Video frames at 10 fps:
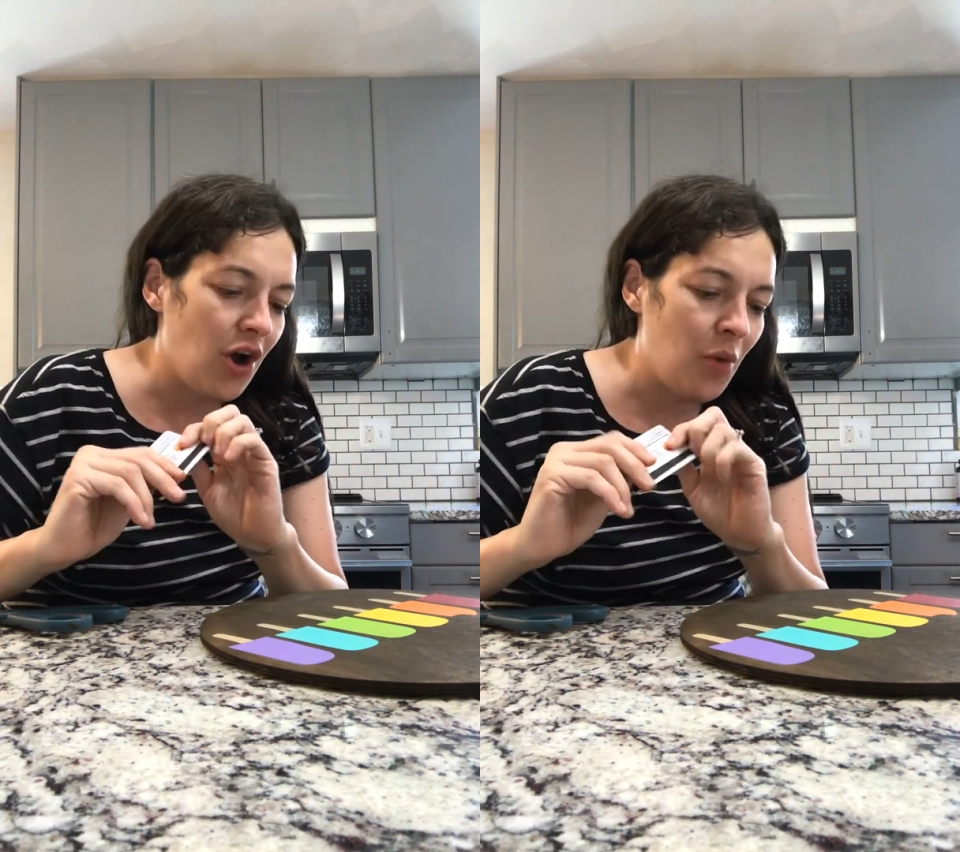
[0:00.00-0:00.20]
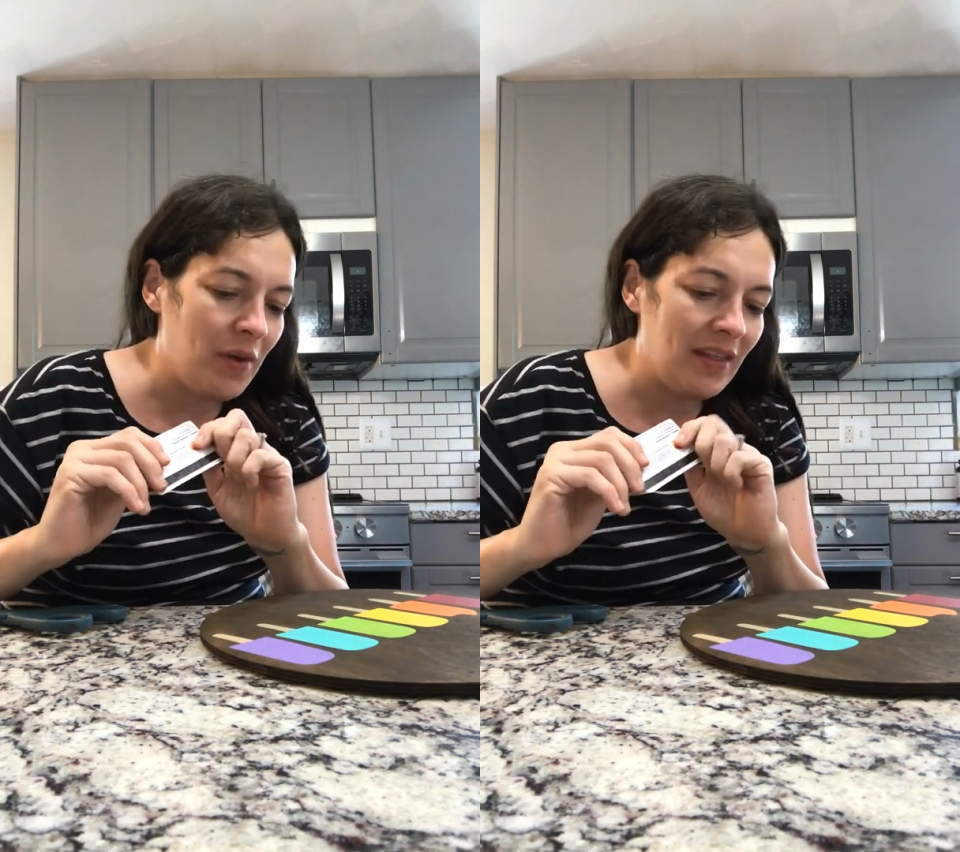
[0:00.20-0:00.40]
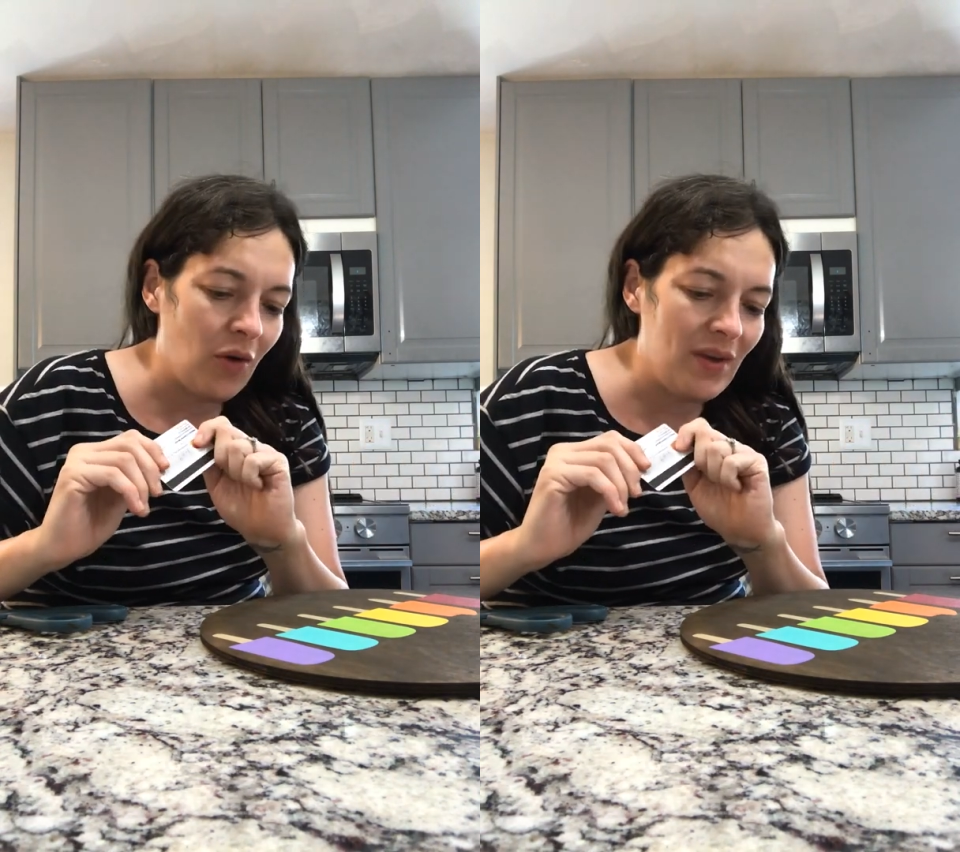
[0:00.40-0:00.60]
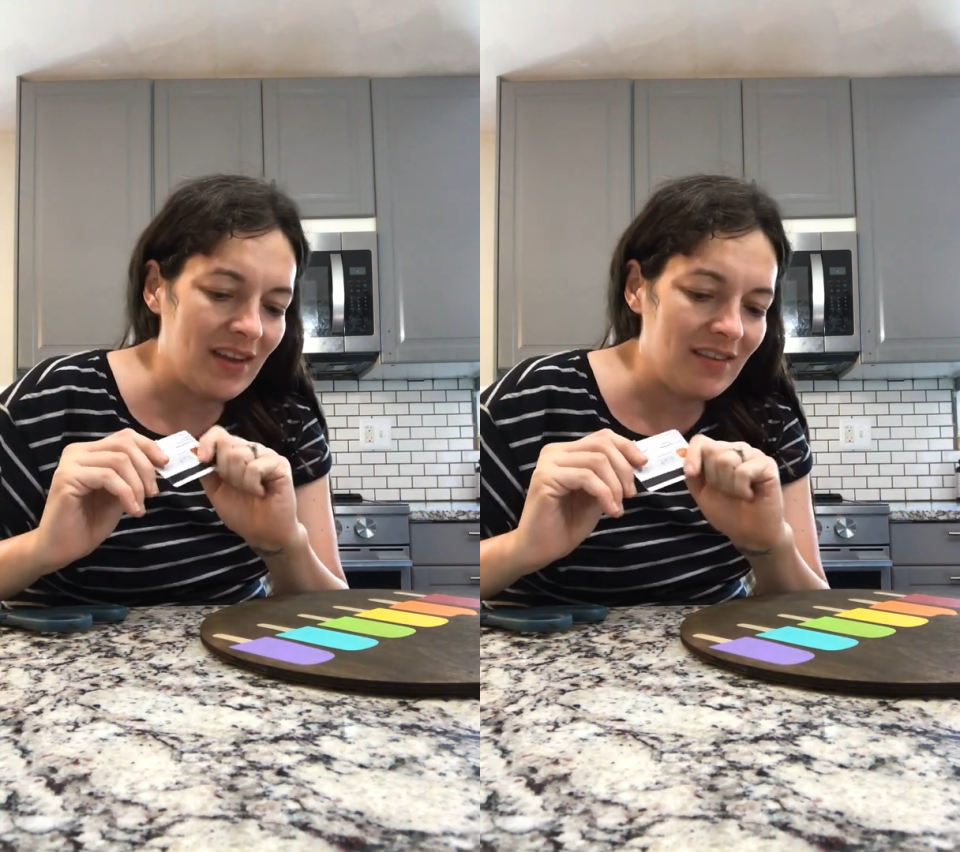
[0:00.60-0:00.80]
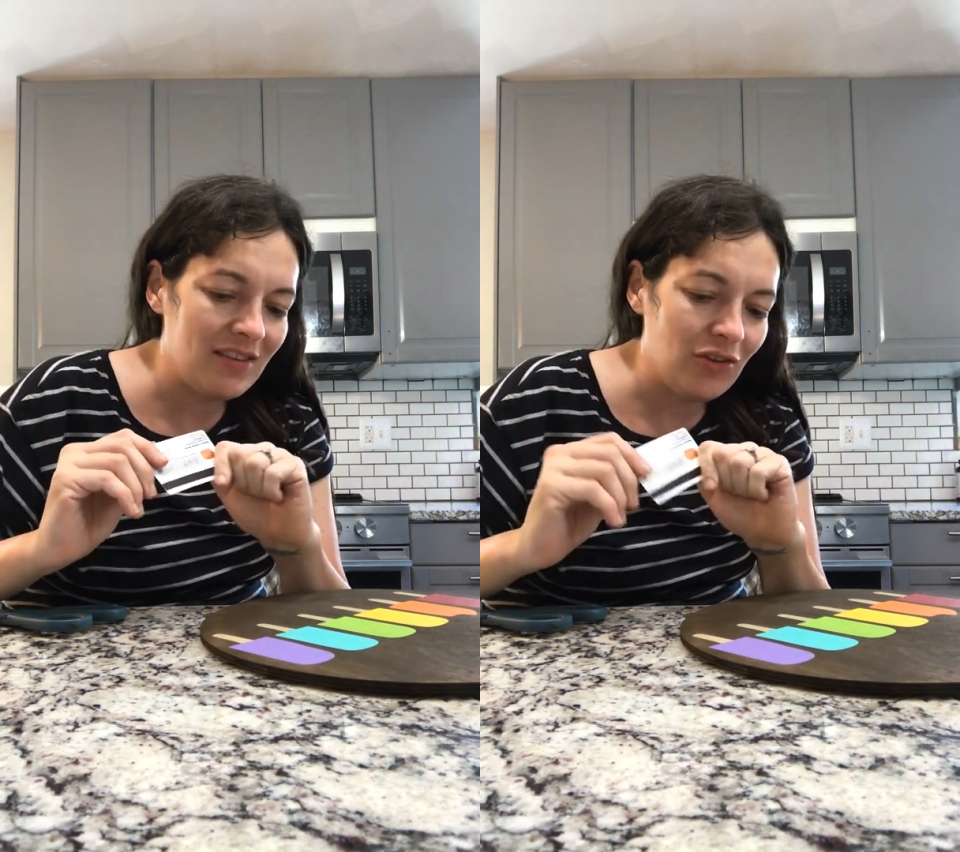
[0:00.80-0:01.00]
hoping that we
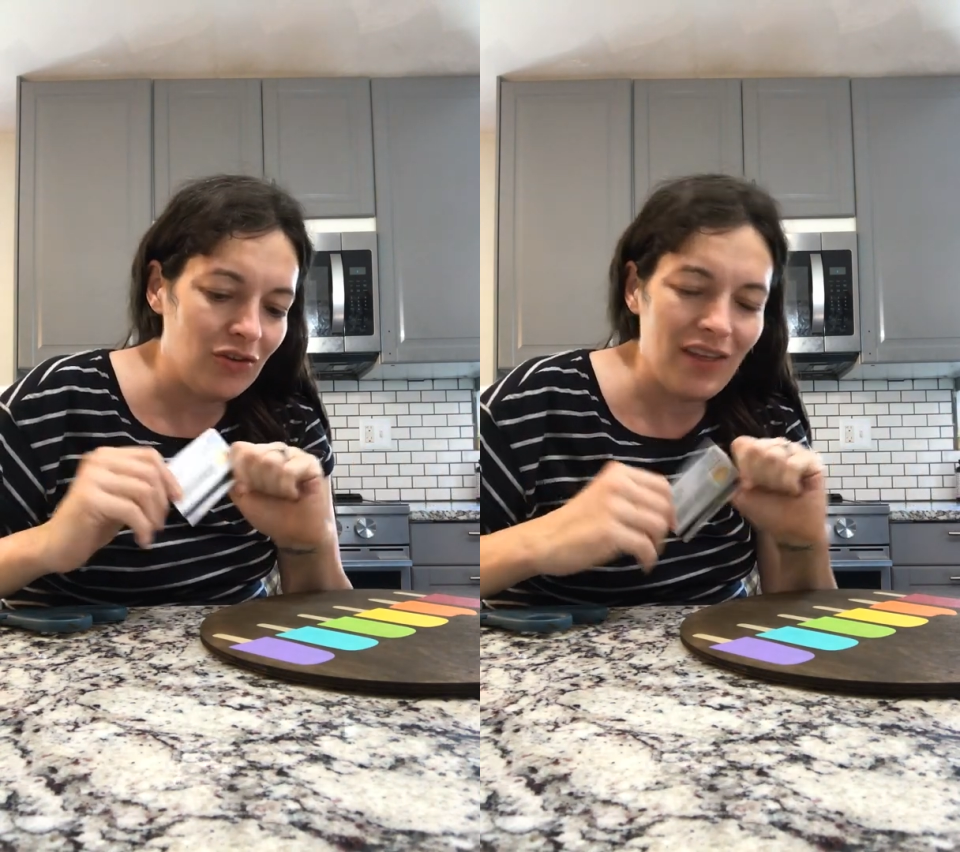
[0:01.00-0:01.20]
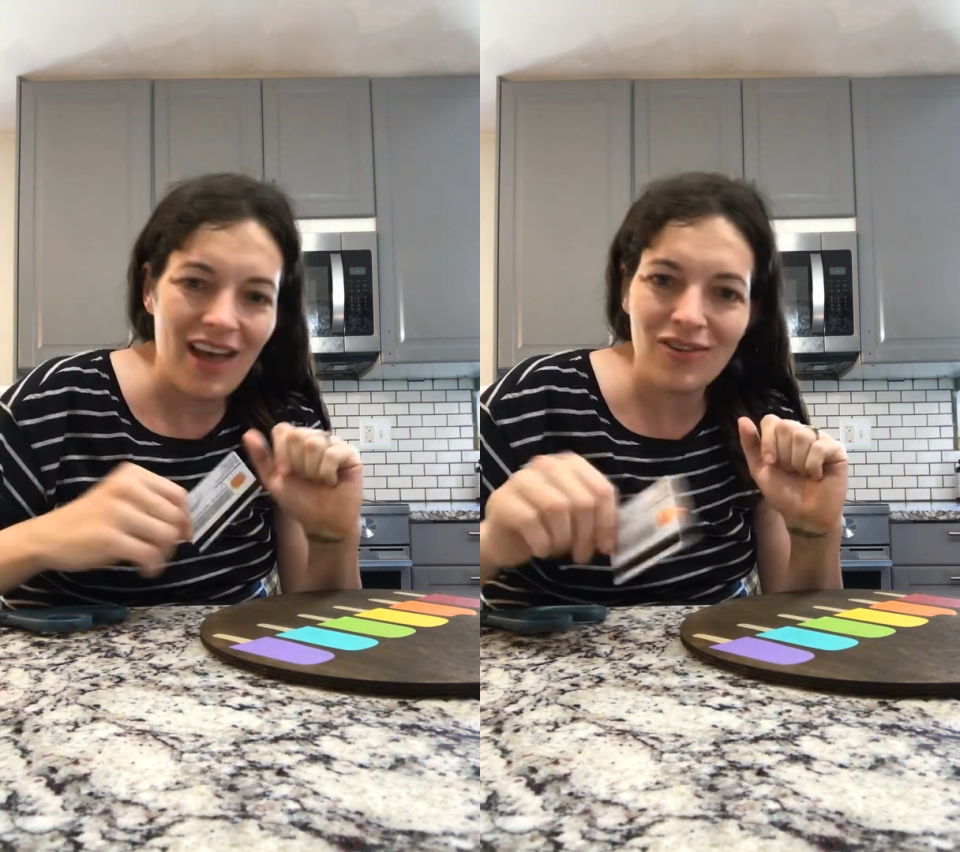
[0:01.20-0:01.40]
can still do that.